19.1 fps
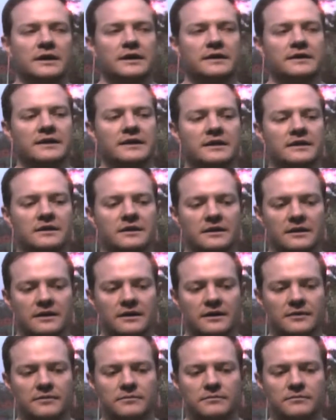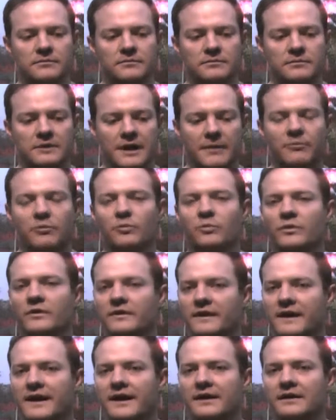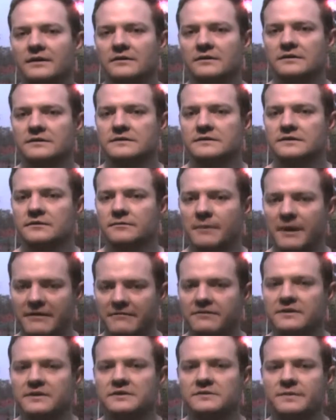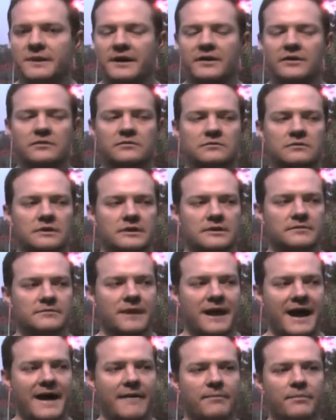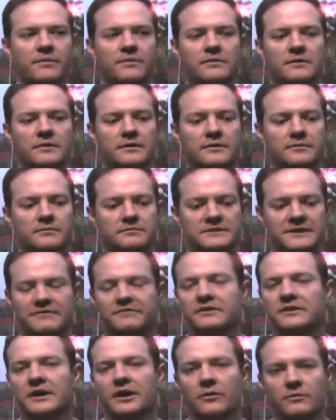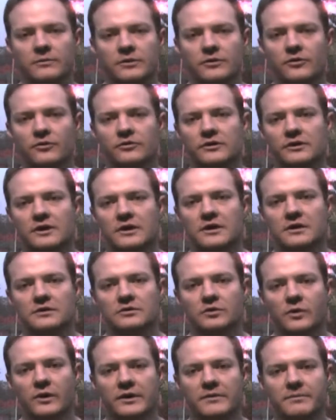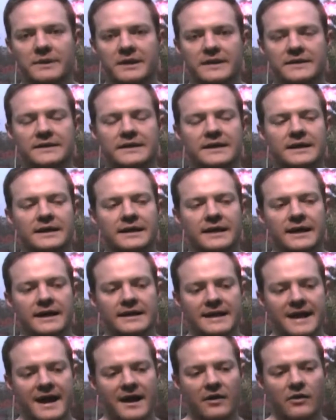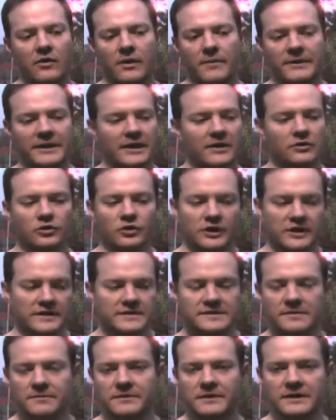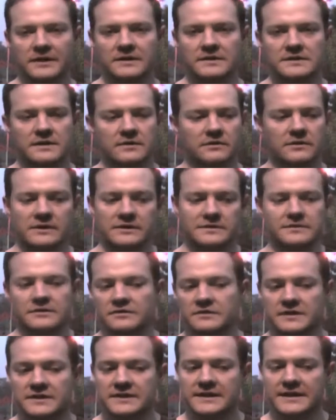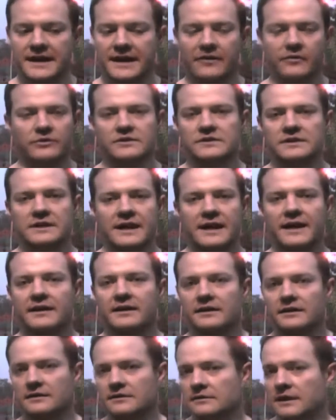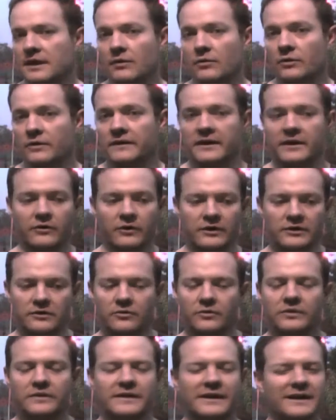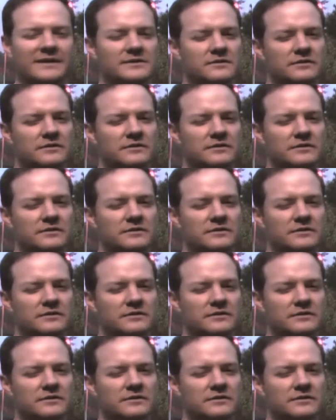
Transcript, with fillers: But then, um, coupled with that, is the MyFitnessPal um, app. Um, definitely helped me early on quite a bit. And now, I mean, I'll look at something and say, well, that's there's 60 calories in that, and I want that or I don't want that.